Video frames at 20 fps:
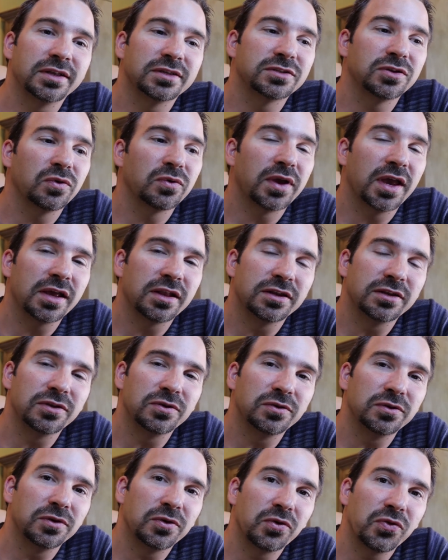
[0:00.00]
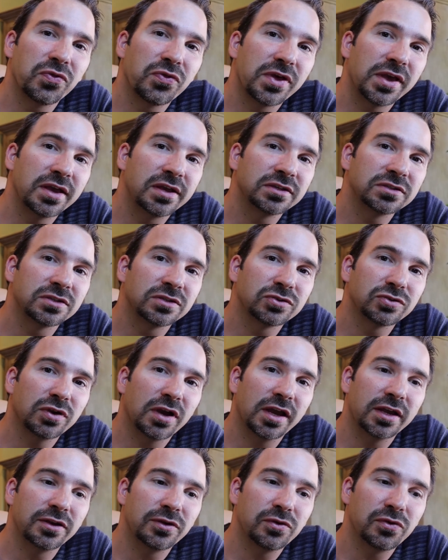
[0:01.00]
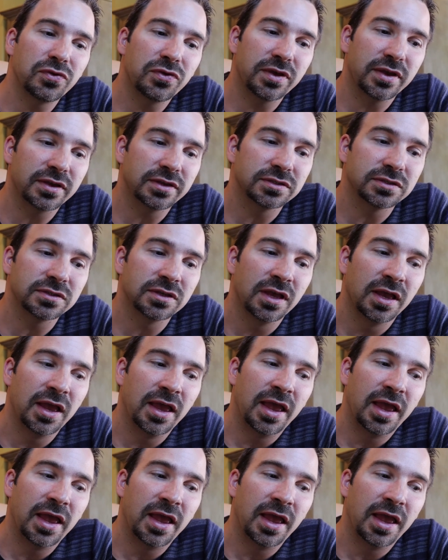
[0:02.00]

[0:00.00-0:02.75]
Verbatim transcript: It's okay to do new things and try new things